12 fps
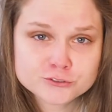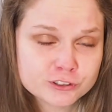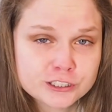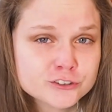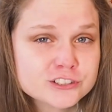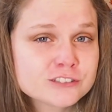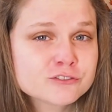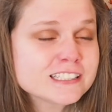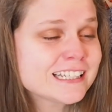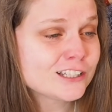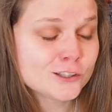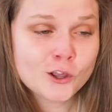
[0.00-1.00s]
readers can
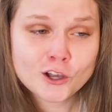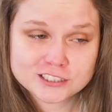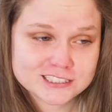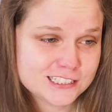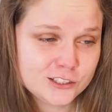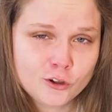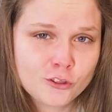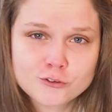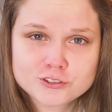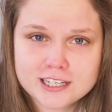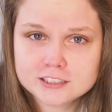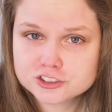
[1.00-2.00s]
really get lost in all
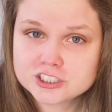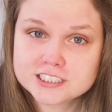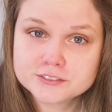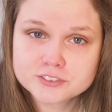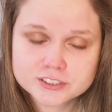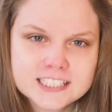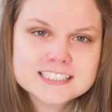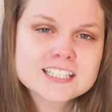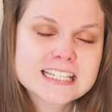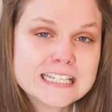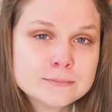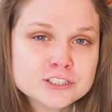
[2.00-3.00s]
those adjectives until
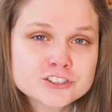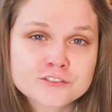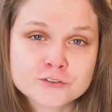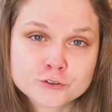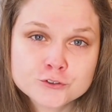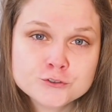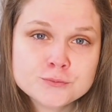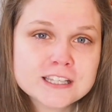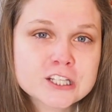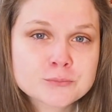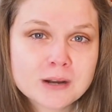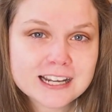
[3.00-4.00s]
the image of the room in
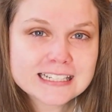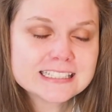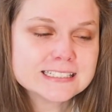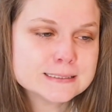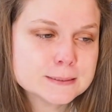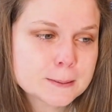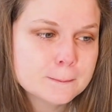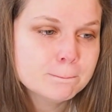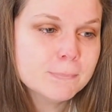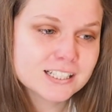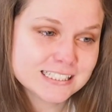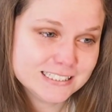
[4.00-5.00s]
their mind is
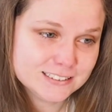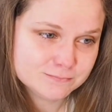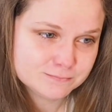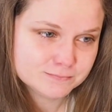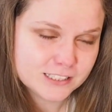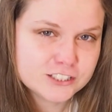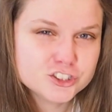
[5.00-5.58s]
muddy and